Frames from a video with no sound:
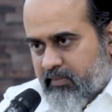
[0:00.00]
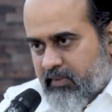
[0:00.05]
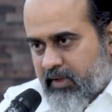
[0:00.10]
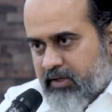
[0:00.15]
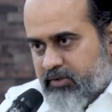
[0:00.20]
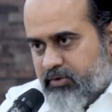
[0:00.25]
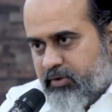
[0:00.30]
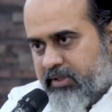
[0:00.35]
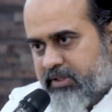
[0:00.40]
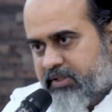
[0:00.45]

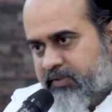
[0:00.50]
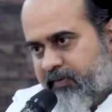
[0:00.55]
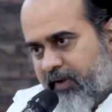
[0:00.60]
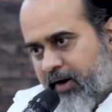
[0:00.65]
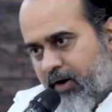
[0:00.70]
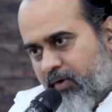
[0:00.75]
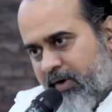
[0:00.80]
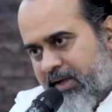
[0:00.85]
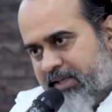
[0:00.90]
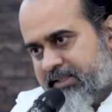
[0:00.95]
So this
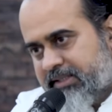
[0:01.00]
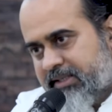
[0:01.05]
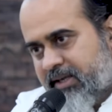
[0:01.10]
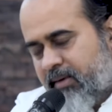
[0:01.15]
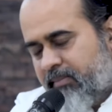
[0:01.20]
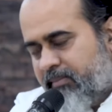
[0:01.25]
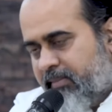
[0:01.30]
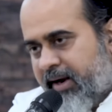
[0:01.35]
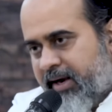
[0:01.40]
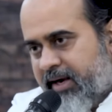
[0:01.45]
fellow has
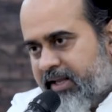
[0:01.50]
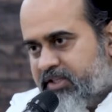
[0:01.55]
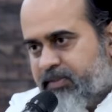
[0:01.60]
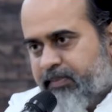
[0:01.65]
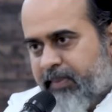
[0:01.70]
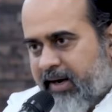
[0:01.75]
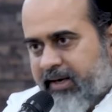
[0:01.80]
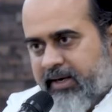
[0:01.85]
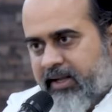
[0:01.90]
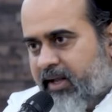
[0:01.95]
come and he's
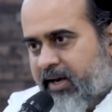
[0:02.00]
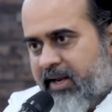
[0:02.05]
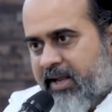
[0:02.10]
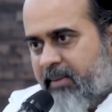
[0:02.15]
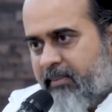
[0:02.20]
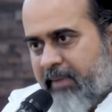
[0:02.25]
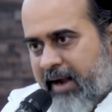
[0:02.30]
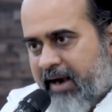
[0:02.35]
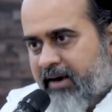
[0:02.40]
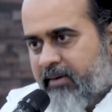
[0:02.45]
practically a
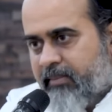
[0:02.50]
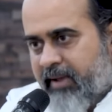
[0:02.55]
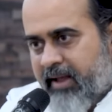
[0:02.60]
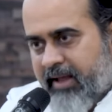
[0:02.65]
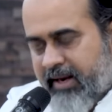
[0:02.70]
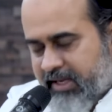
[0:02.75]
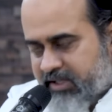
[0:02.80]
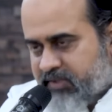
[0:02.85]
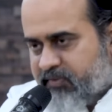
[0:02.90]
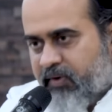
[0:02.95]

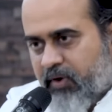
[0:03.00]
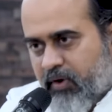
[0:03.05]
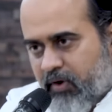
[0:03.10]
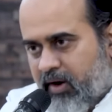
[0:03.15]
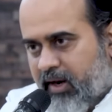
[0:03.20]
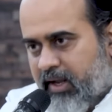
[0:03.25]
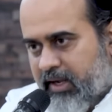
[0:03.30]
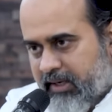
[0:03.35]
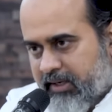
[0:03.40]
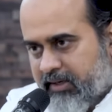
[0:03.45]
madman, as we
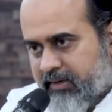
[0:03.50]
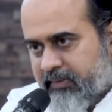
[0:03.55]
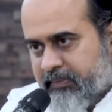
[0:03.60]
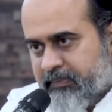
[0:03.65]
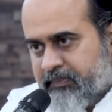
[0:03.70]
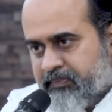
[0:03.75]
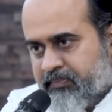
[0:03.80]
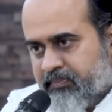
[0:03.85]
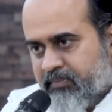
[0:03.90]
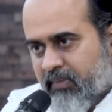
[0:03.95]
all are.
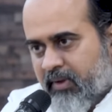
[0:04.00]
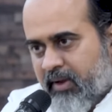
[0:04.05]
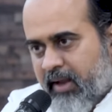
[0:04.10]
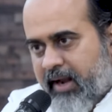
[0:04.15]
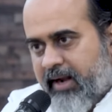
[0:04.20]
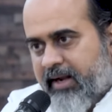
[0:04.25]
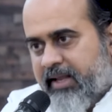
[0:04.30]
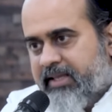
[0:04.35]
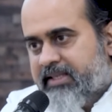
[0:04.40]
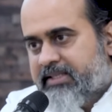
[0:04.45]

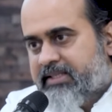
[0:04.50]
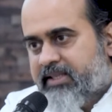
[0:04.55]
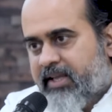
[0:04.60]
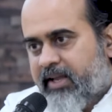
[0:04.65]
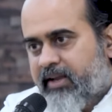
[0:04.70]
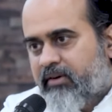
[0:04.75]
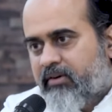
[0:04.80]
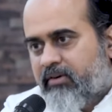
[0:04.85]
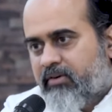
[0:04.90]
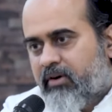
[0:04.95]
And he's
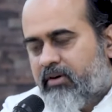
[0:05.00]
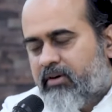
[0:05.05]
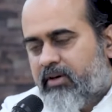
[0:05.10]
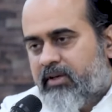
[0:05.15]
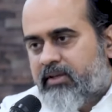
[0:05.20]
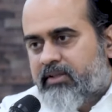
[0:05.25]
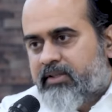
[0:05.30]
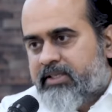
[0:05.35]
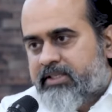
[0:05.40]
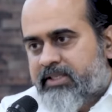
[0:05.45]
saying,
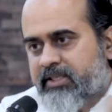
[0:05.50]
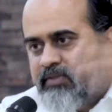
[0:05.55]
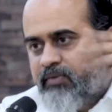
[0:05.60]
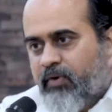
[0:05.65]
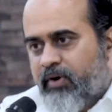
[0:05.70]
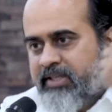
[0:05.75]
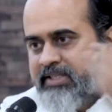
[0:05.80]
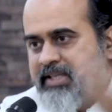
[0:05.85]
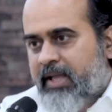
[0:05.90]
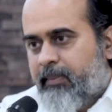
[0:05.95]
doctor, this is
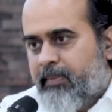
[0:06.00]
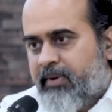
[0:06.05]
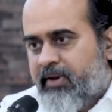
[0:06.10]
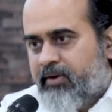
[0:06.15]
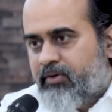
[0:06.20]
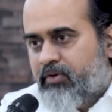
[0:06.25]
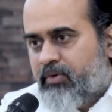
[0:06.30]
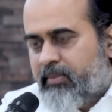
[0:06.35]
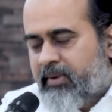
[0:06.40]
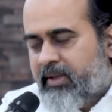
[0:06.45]
what is
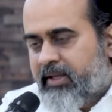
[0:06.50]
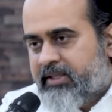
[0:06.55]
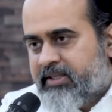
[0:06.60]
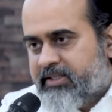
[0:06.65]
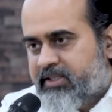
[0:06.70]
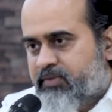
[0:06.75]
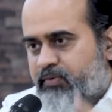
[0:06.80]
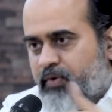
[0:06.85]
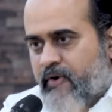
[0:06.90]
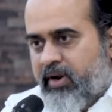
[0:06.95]
happening to me,
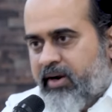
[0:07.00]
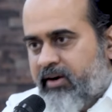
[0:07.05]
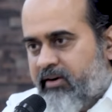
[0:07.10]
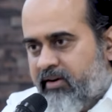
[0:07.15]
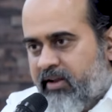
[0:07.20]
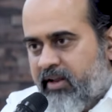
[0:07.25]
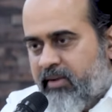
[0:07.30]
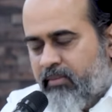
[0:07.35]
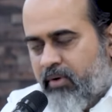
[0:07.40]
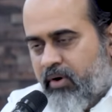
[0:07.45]
this is what I
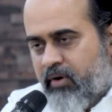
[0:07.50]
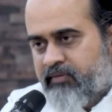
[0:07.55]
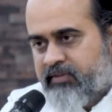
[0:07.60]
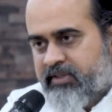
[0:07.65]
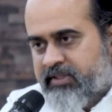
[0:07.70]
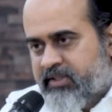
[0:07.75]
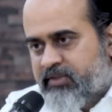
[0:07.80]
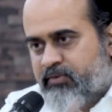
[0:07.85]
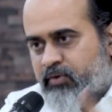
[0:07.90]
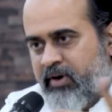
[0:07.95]
dream of,
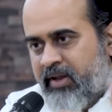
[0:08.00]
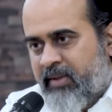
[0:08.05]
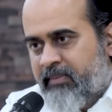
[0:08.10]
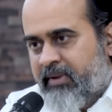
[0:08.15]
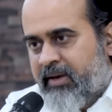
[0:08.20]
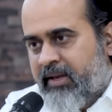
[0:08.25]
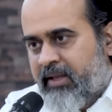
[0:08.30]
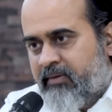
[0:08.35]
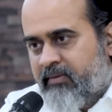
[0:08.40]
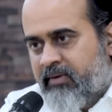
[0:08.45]
this is what I
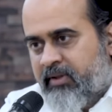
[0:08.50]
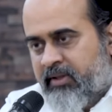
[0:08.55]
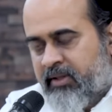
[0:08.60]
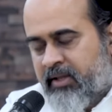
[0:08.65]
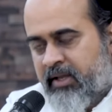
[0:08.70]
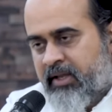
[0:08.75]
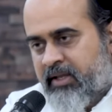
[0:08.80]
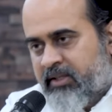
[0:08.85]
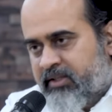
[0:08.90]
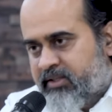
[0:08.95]
believe in,
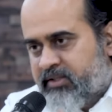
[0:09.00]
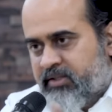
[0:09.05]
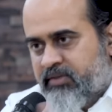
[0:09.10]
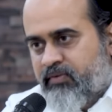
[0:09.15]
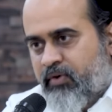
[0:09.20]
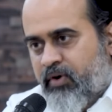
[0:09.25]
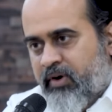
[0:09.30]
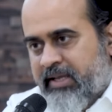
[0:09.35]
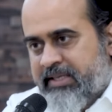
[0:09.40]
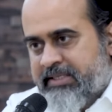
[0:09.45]
this is
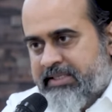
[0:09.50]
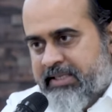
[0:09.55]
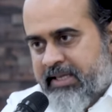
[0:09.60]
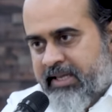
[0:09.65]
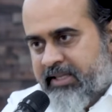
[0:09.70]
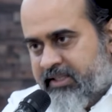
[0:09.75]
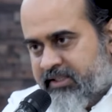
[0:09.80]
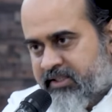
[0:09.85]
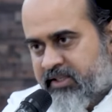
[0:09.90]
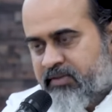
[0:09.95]
what I say,
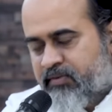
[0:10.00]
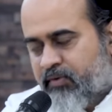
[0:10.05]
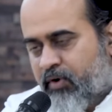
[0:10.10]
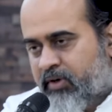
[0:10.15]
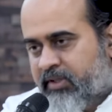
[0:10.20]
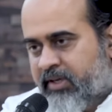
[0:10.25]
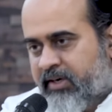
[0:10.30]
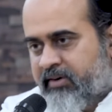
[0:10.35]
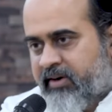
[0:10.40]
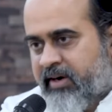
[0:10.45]
this is
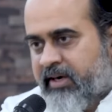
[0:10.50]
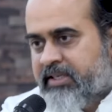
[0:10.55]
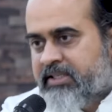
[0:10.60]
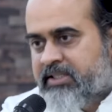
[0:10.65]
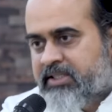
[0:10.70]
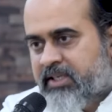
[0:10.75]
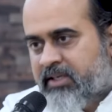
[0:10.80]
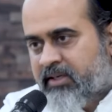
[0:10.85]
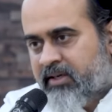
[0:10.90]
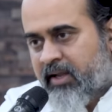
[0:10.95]
what the
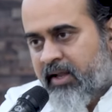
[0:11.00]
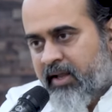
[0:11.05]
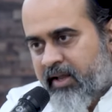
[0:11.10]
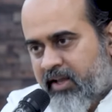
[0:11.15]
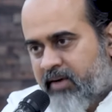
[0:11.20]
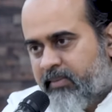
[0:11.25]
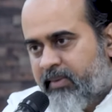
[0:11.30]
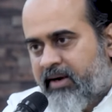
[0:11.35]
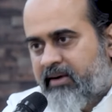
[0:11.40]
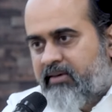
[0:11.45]
tradition
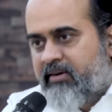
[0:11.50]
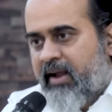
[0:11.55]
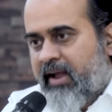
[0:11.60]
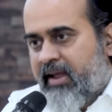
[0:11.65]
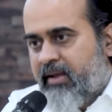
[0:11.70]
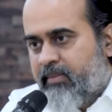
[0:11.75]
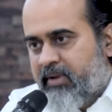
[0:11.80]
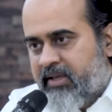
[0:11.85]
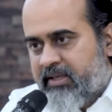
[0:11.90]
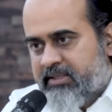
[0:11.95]
in my
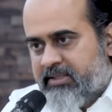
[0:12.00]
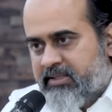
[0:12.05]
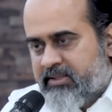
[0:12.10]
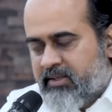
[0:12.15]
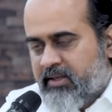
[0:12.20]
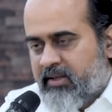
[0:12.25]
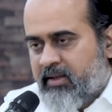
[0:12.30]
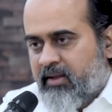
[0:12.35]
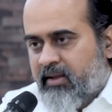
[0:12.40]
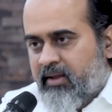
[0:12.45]
tribe is.
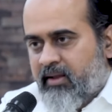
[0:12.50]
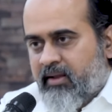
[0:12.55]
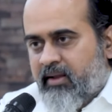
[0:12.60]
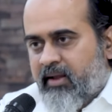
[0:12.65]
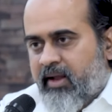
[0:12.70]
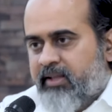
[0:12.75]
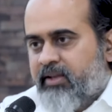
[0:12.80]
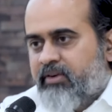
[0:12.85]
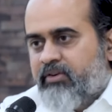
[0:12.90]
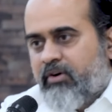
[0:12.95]

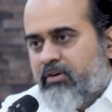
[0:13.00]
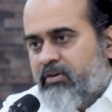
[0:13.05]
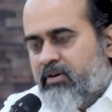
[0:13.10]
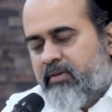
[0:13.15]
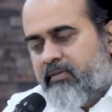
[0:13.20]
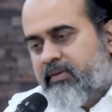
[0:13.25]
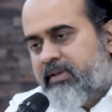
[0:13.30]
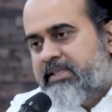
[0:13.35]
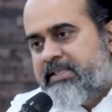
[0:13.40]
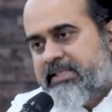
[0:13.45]
And the doctor
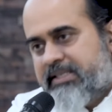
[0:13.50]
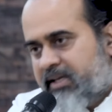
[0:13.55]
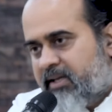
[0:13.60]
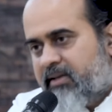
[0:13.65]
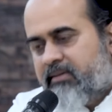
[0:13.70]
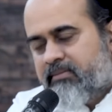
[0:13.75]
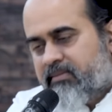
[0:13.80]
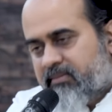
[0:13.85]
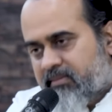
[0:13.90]
will say,